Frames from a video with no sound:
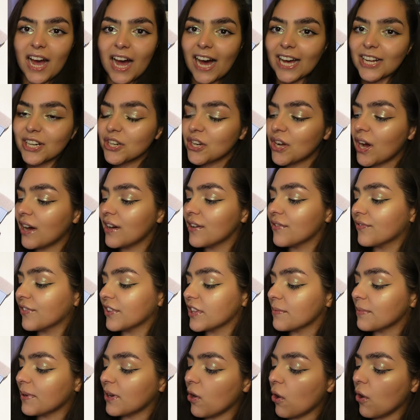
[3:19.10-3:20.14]
I don't know how I
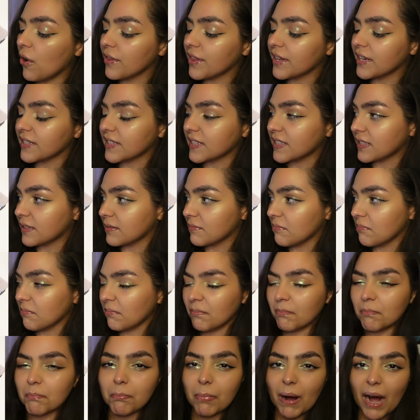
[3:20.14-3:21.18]
feel about all this
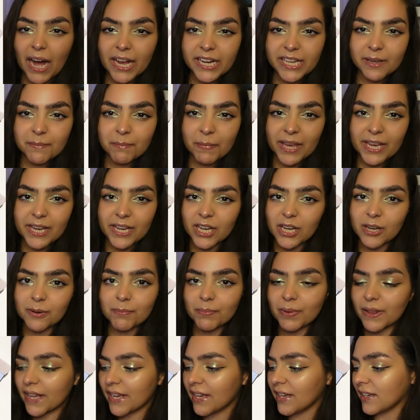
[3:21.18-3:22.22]
body
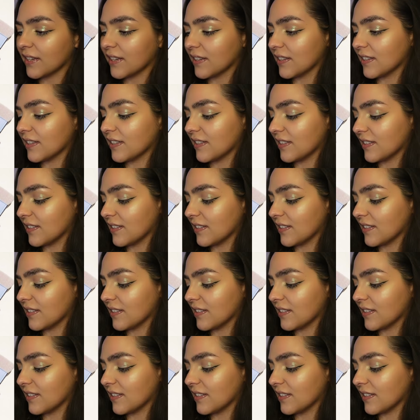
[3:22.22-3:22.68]
makeup. Like,